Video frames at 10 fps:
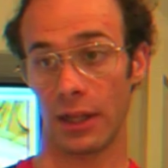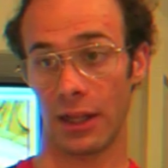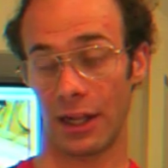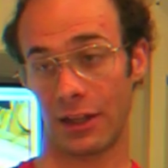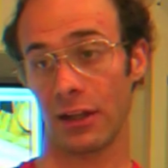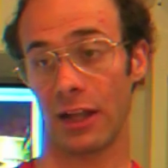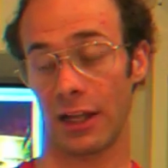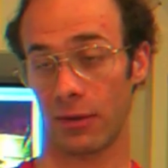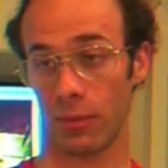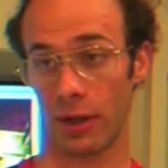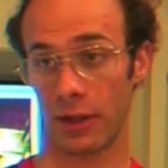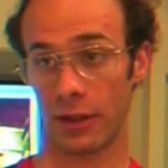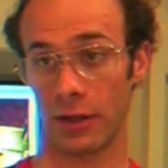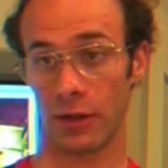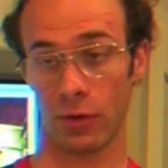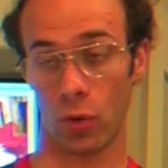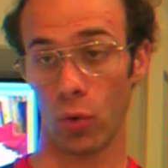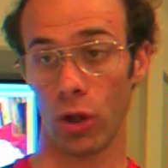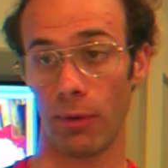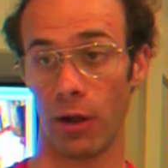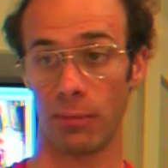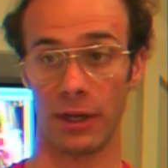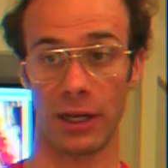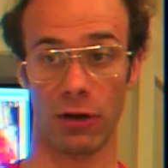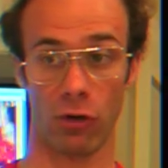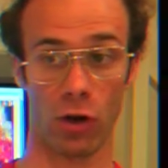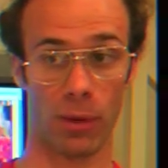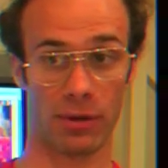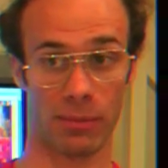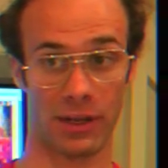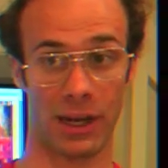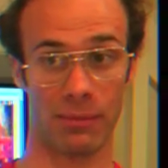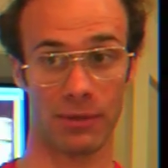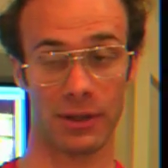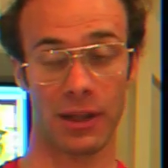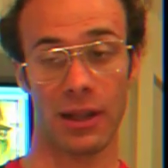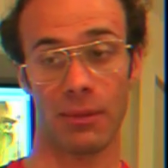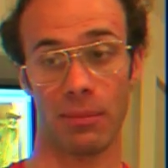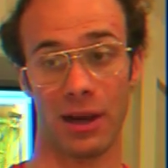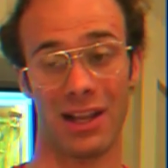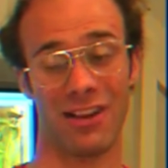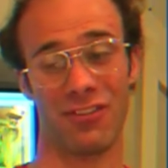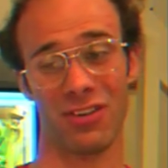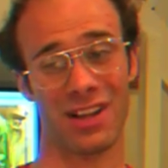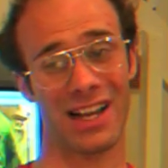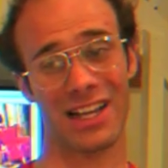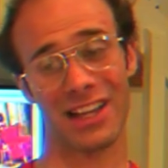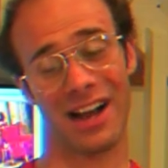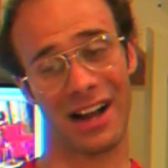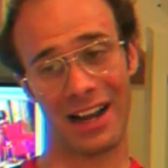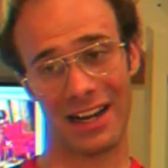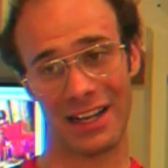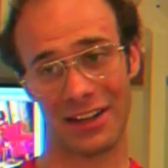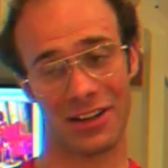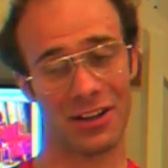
That's what's cool about being grown up sometimes. But if you're like 9